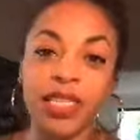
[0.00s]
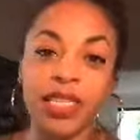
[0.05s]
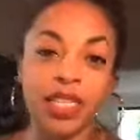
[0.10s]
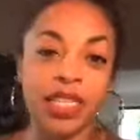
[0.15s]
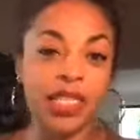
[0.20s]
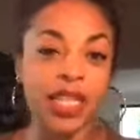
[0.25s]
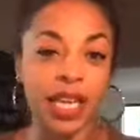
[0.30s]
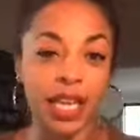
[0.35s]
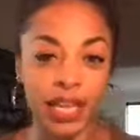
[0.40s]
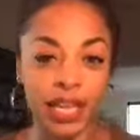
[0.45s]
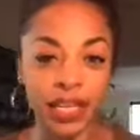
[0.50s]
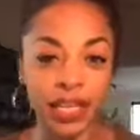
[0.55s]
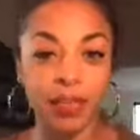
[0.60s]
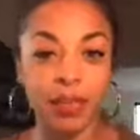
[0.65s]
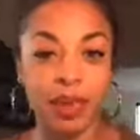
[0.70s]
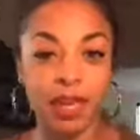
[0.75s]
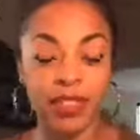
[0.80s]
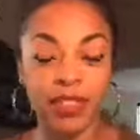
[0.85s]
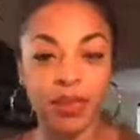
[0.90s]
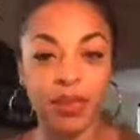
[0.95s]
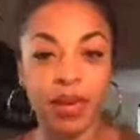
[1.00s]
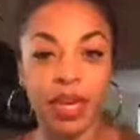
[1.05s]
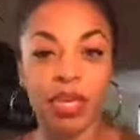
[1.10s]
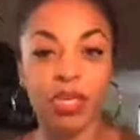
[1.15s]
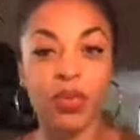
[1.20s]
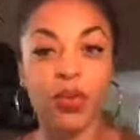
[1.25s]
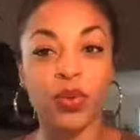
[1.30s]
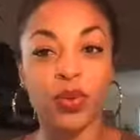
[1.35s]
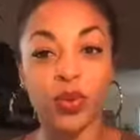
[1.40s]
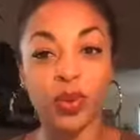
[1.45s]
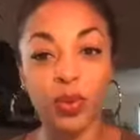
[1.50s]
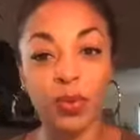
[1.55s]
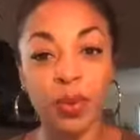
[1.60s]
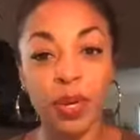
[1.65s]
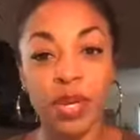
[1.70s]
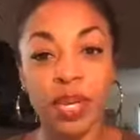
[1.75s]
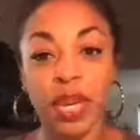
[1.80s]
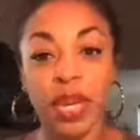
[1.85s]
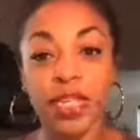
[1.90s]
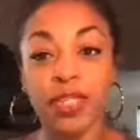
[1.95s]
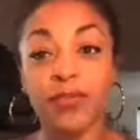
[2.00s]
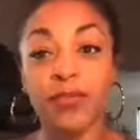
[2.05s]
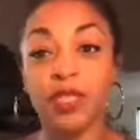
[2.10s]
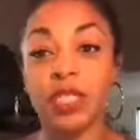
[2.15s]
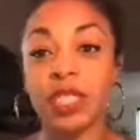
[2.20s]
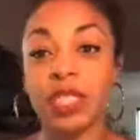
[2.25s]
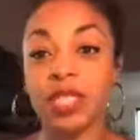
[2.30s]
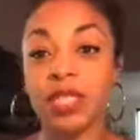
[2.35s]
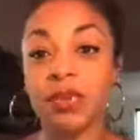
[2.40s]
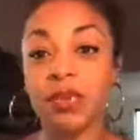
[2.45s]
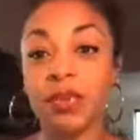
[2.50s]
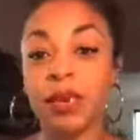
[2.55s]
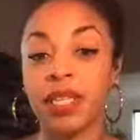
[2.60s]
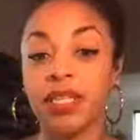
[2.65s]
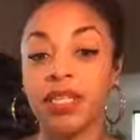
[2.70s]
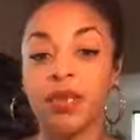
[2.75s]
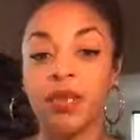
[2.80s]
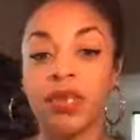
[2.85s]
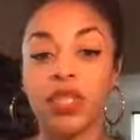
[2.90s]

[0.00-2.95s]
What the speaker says: a ladies mastermind group. It's for 6 months.